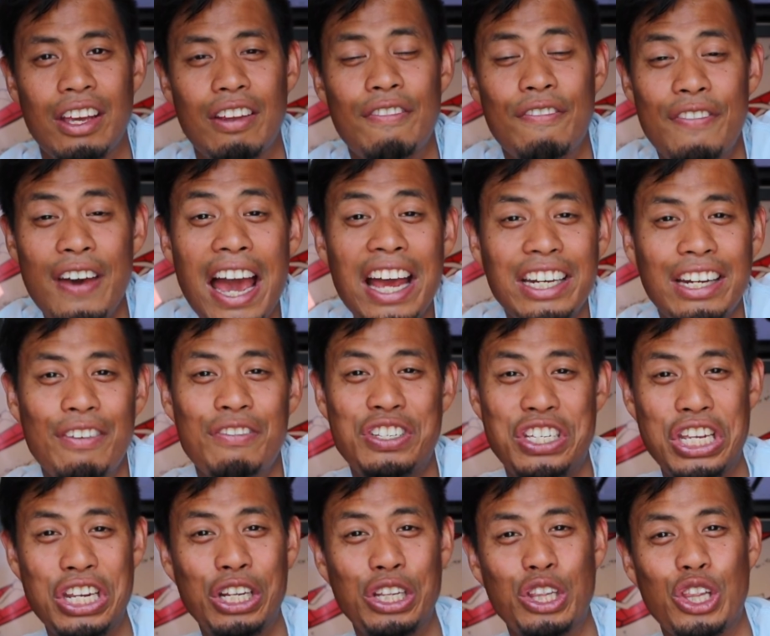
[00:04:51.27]
In fact, I've
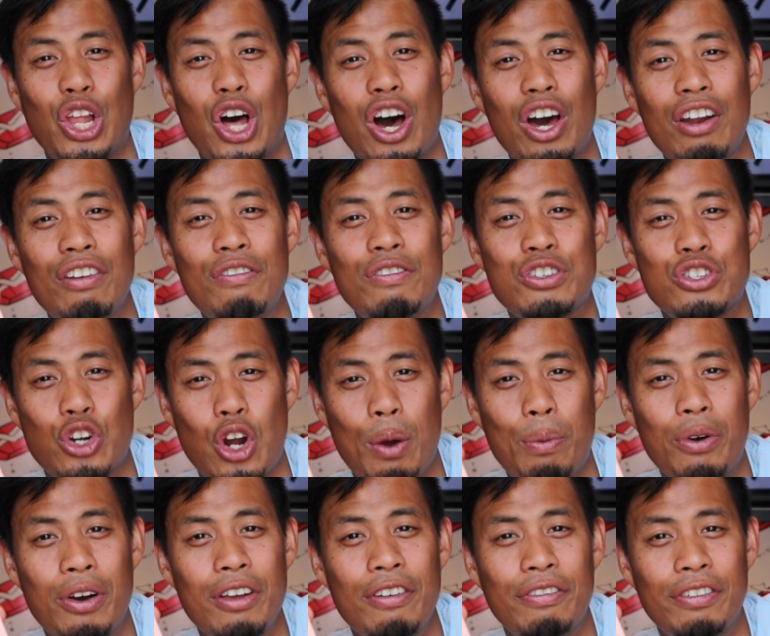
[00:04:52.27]
seen a lot of
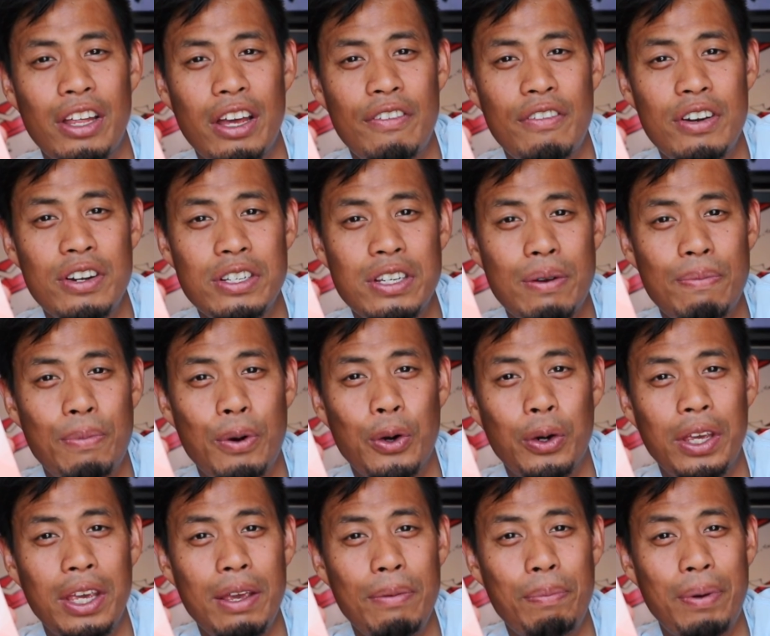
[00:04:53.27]
strawberry flavors in
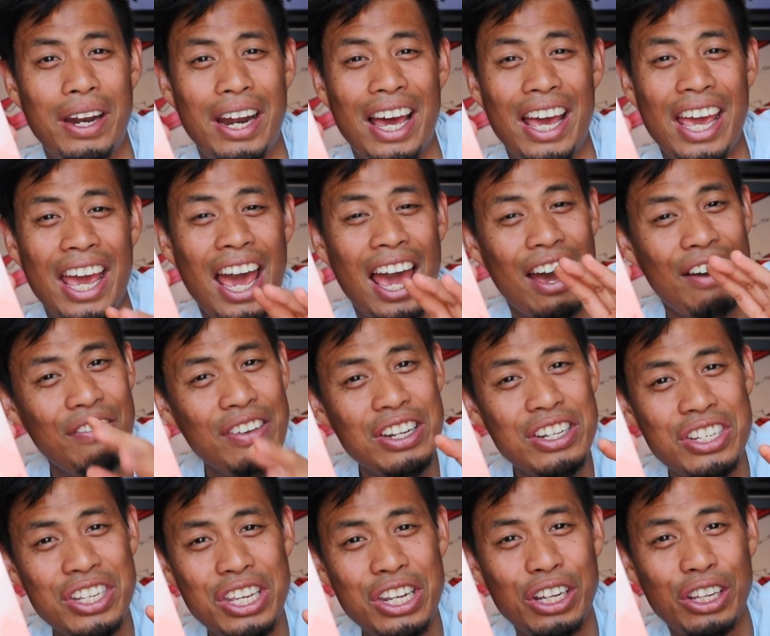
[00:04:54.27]
Pocky, but I haven't
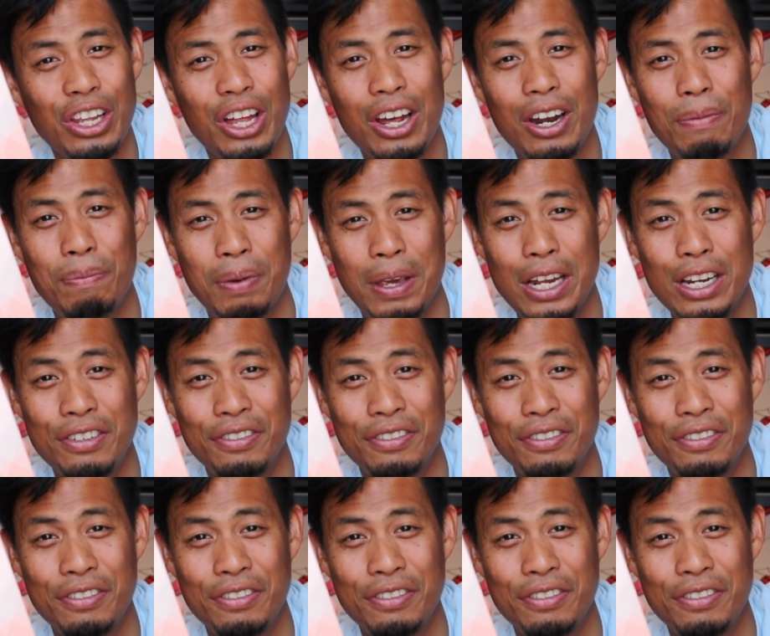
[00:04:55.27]
seen a lot of peach